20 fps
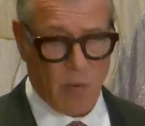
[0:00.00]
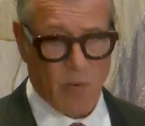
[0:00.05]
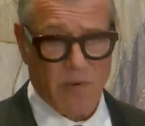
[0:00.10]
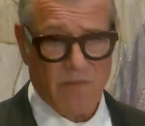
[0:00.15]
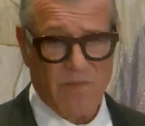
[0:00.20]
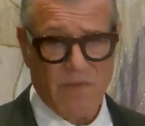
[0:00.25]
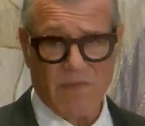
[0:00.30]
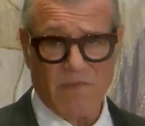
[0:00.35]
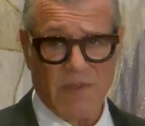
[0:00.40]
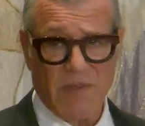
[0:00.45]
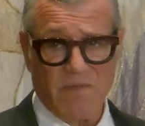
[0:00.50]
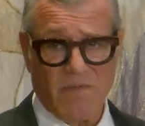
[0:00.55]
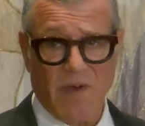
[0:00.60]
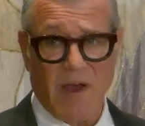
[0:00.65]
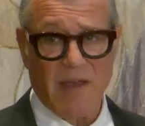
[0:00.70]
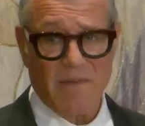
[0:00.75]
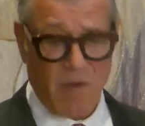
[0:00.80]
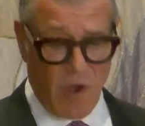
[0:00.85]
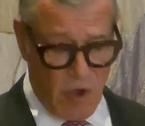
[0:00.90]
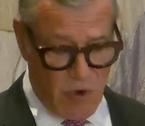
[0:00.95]
were
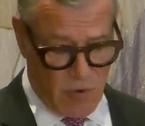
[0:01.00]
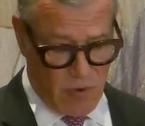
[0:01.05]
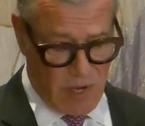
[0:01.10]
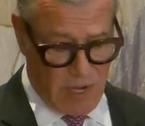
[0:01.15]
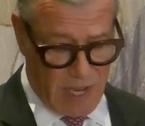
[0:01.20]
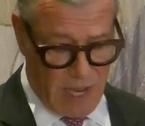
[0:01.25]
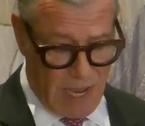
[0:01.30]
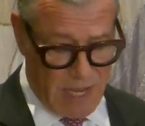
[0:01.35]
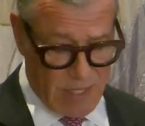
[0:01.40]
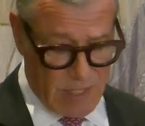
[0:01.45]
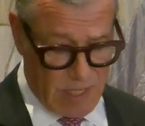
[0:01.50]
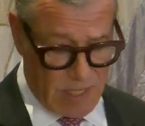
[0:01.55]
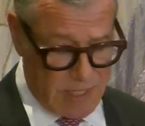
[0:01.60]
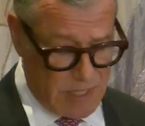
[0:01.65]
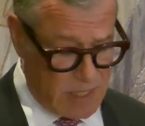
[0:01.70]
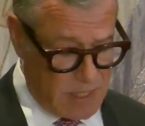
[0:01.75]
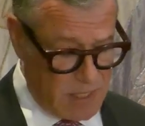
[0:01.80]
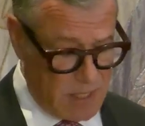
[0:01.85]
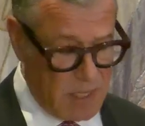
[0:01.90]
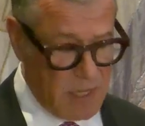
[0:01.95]
5,500
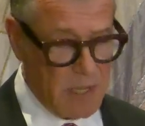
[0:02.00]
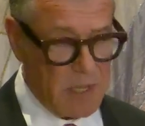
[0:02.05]
cases,